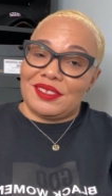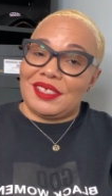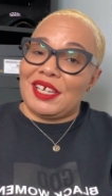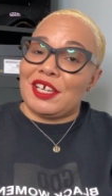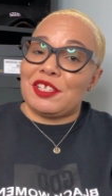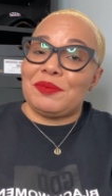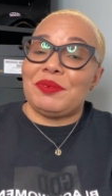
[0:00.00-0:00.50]

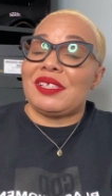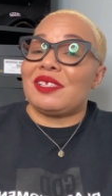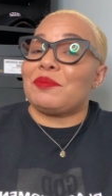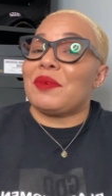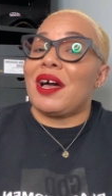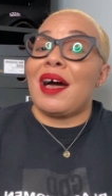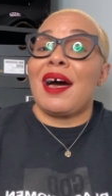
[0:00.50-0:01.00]
There's been
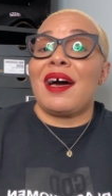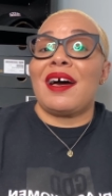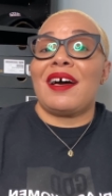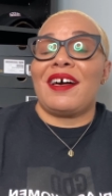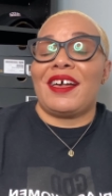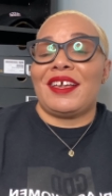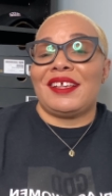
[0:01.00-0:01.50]
some
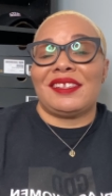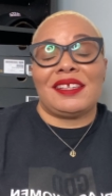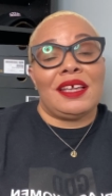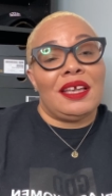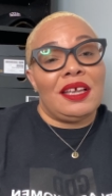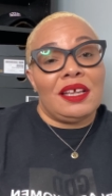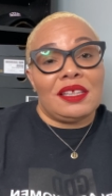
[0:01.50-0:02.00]
highs,
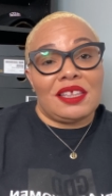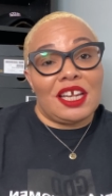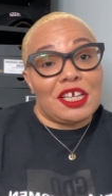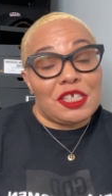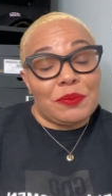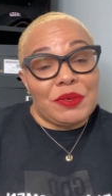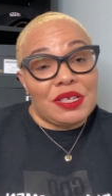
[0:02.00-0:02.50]

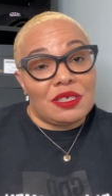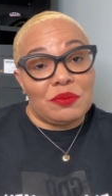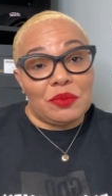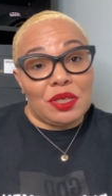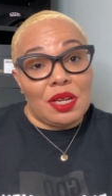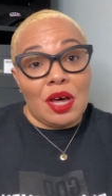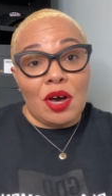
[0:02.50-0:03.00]
there's been some
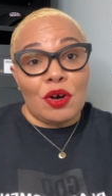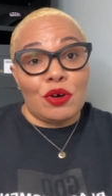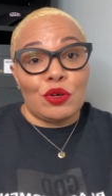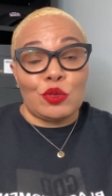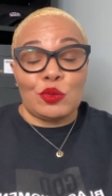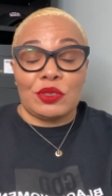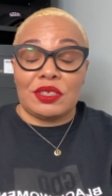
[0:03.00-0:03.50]

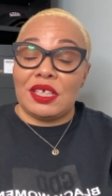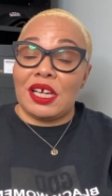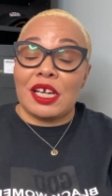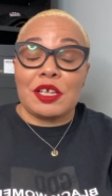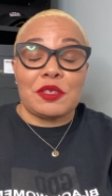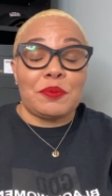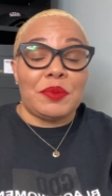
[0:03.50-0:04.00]
lows,
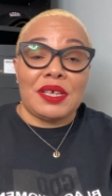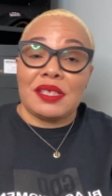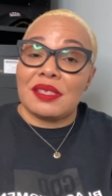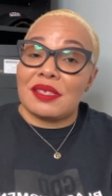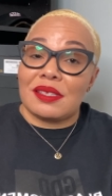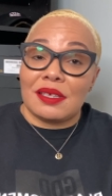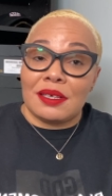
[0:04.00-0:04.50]
there's been
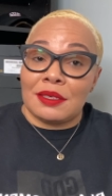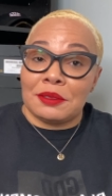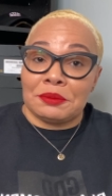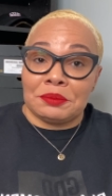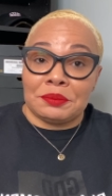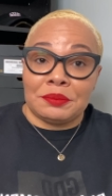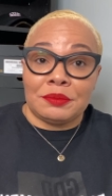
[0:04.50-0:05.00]

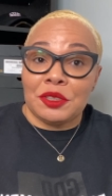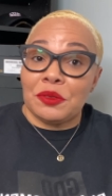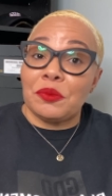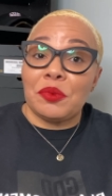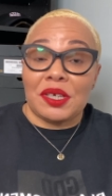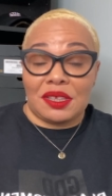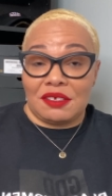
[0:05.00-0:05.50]
some
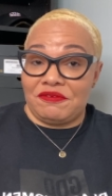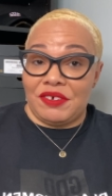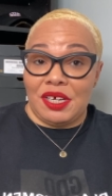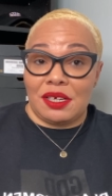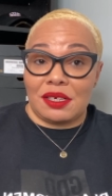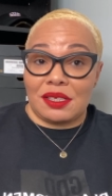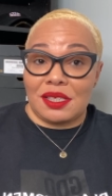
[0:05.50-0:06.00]
what the
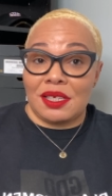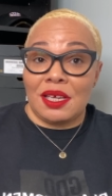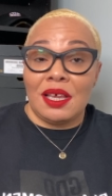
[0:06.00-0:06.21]
fucks.